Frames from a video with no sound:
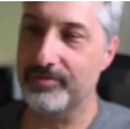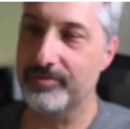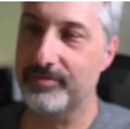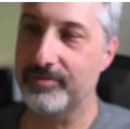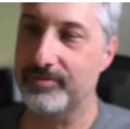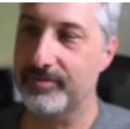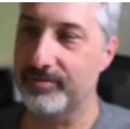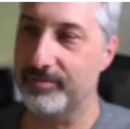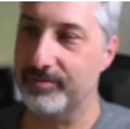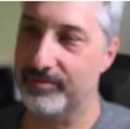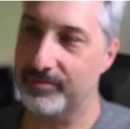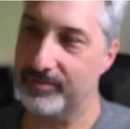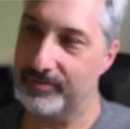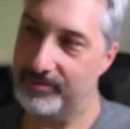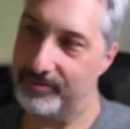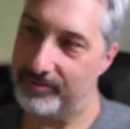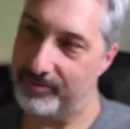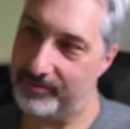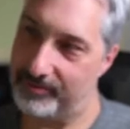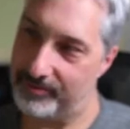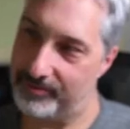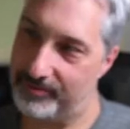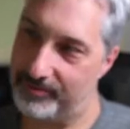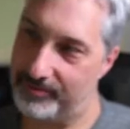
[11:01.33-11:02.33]

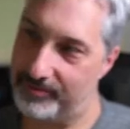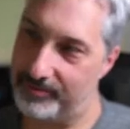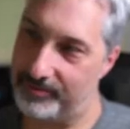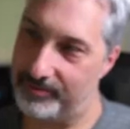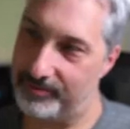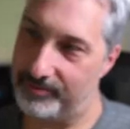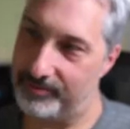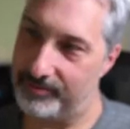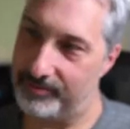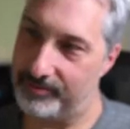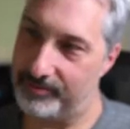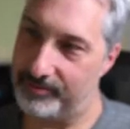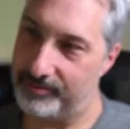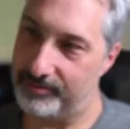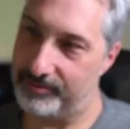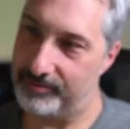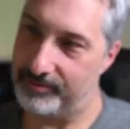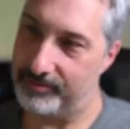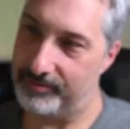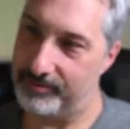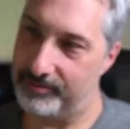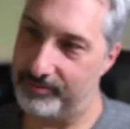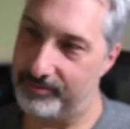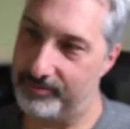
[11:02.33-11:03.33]

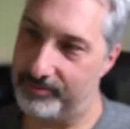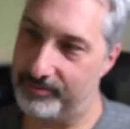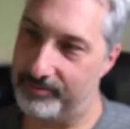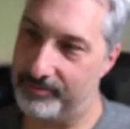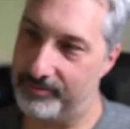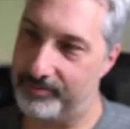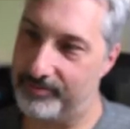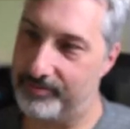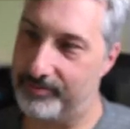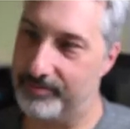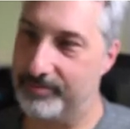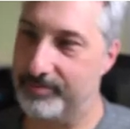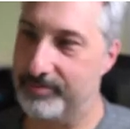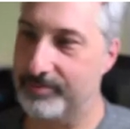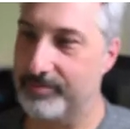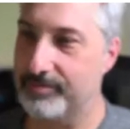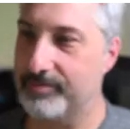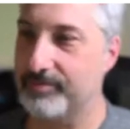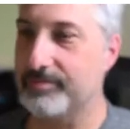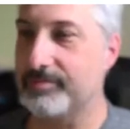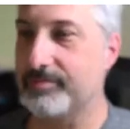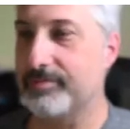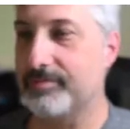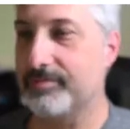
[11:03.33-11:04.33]

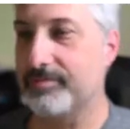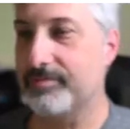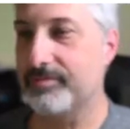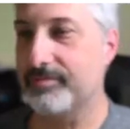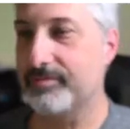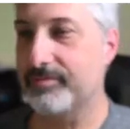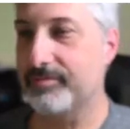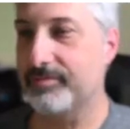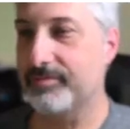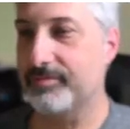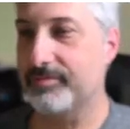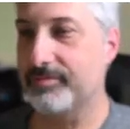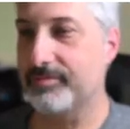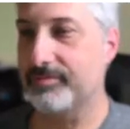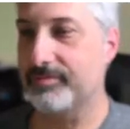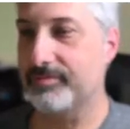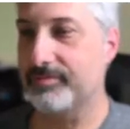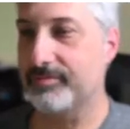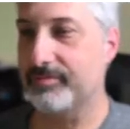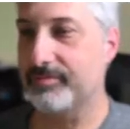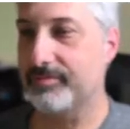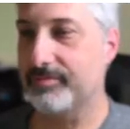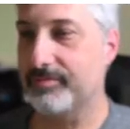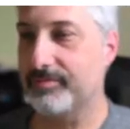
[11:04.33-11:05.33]

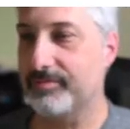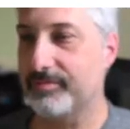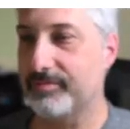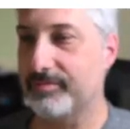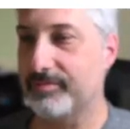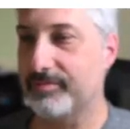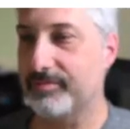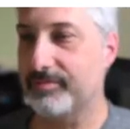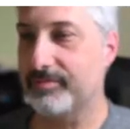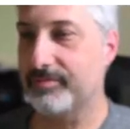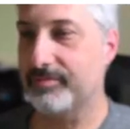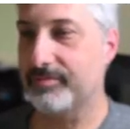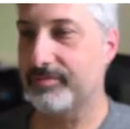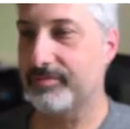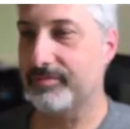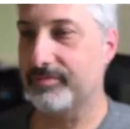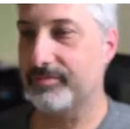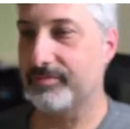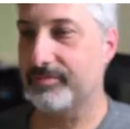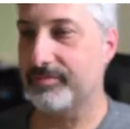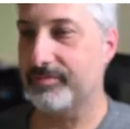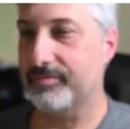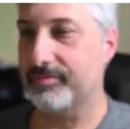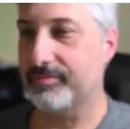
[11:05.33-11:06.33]

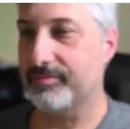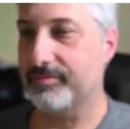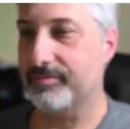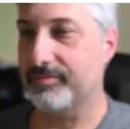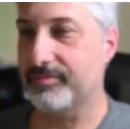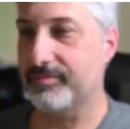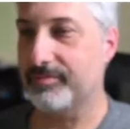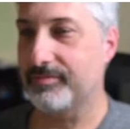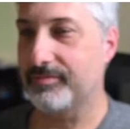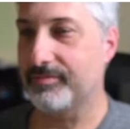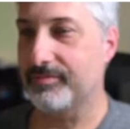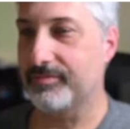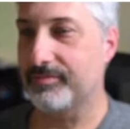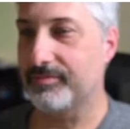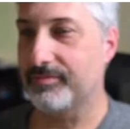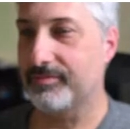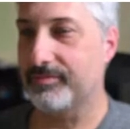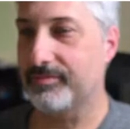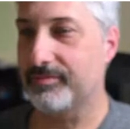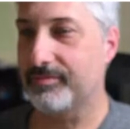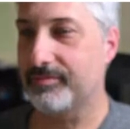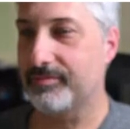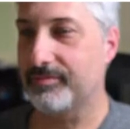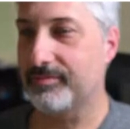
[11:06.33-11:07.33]

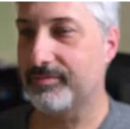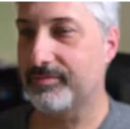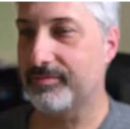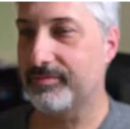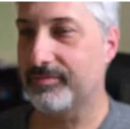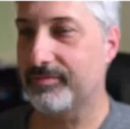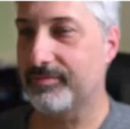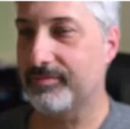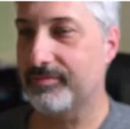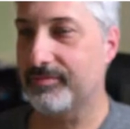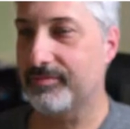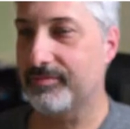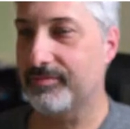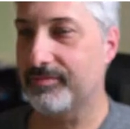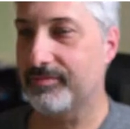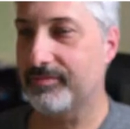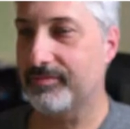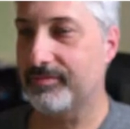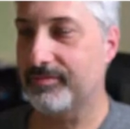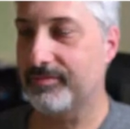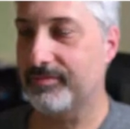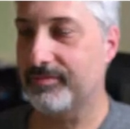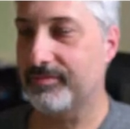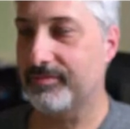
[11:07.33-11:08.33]
(silence)